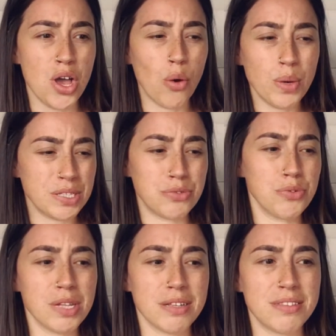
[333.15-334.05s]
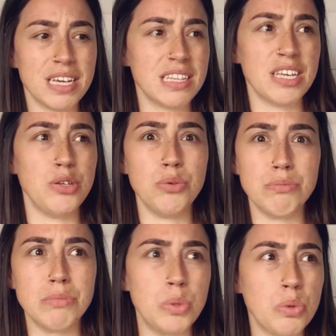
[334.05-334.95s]
always do that thing that you
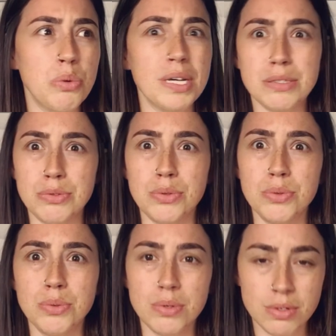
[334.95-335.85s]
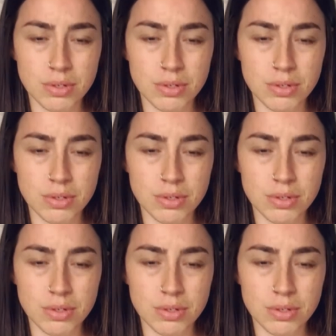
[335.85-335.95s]
always do.